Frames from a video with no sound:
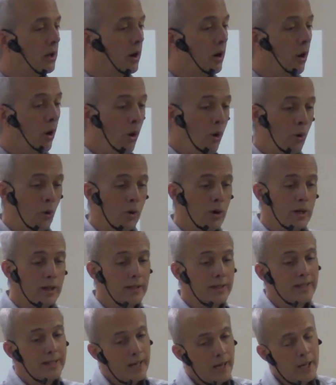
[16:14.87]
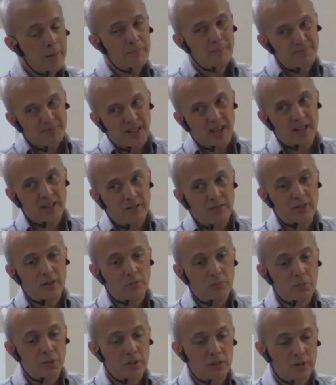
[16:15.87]
Oh, I'm kind of in
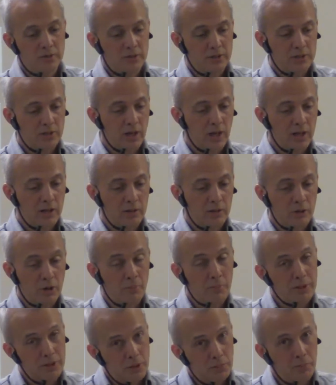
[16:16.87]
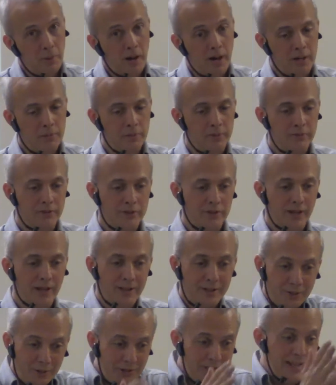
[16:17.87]
the middle of a cycle, or I'm at the bottom of a
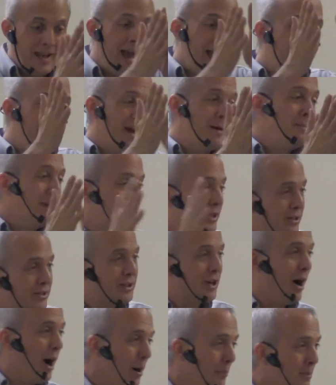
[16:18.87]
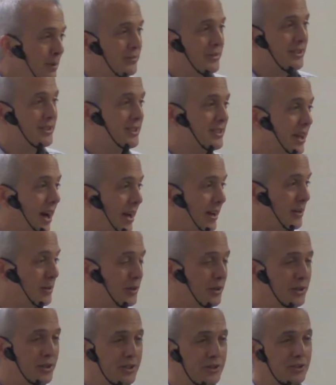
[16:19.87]
cycle, or yay, I'm at the top of a
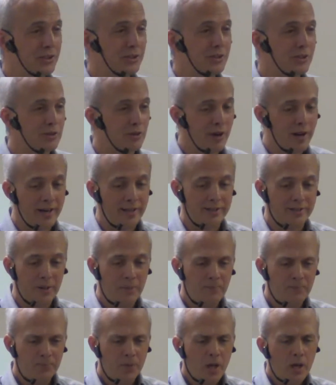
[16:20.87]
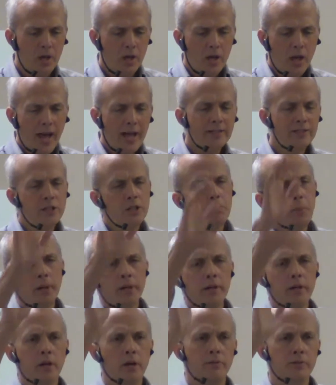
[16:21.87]
cycle. This is great. Has
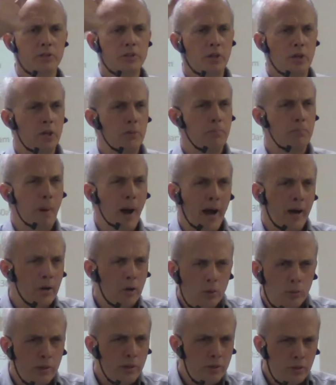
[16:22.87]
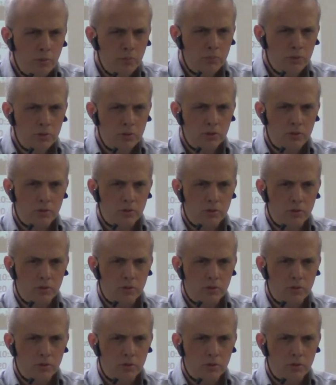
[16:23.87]
anybody here ever studied biorhythms?